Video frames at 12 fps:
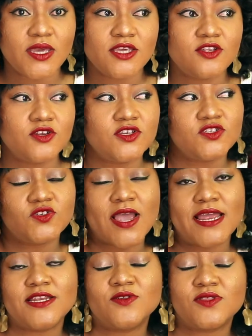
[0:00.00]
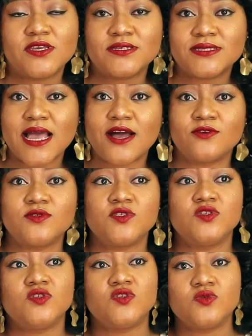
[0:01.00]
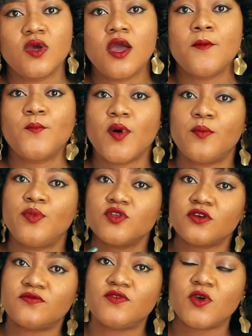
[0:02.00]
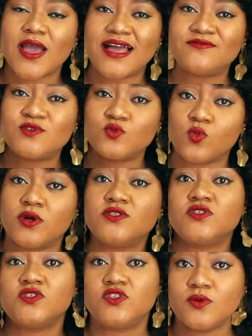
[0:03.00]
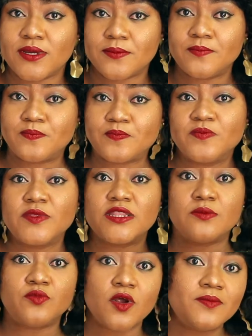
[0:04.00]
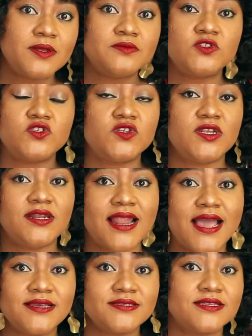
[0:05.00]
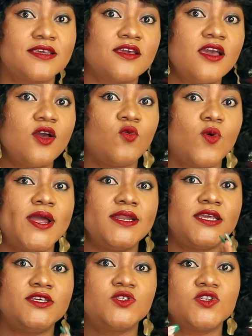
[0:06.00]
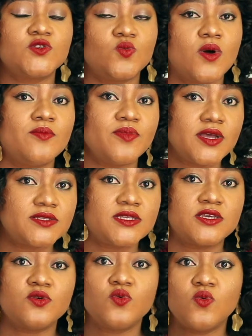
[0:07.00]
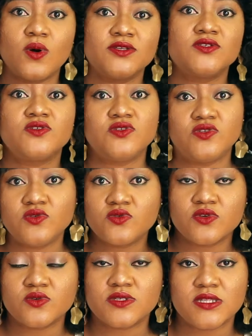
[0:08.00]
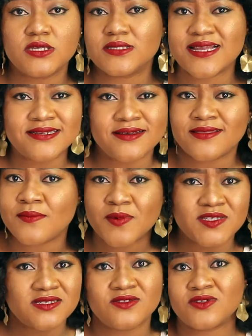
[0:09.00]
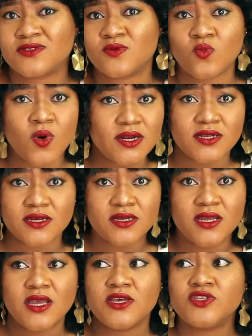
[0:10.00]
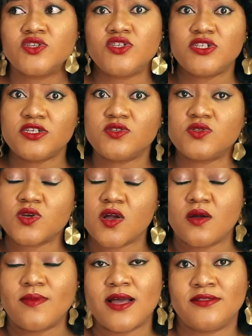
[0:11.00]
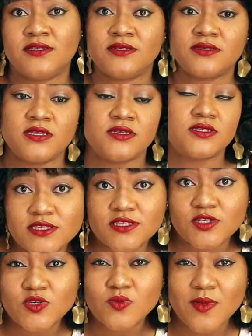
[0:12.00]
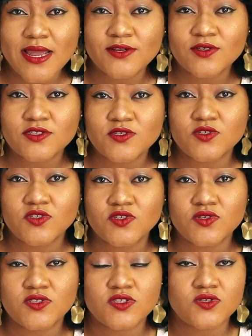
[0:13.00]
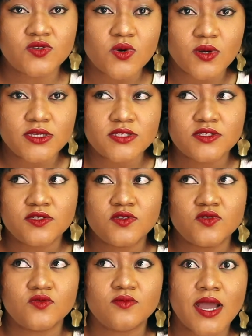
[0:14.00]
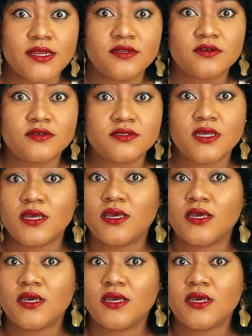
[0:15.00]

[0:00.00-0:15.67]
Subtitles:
You try new things out, you do, but both of you have to want to do it. The problem usually lies in when it's just one person who wants to do those things and the other person doesn't wanna. So you need to talk about these things. Do you mind us introducing toys? Do you mind us?